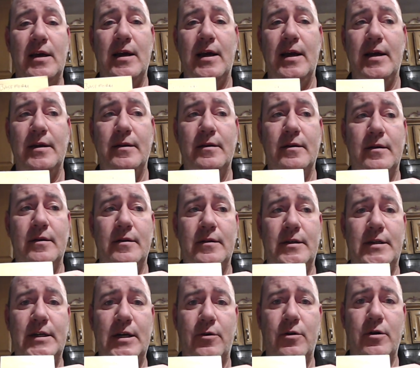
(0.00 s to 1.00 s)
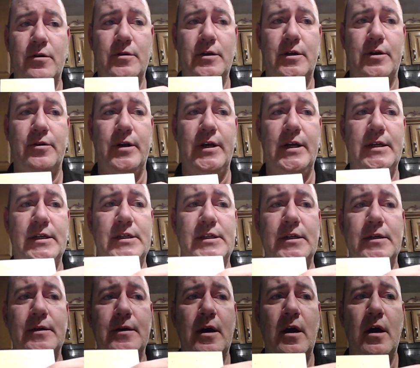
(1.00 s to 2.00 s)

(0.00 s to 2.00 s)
and 0 degrees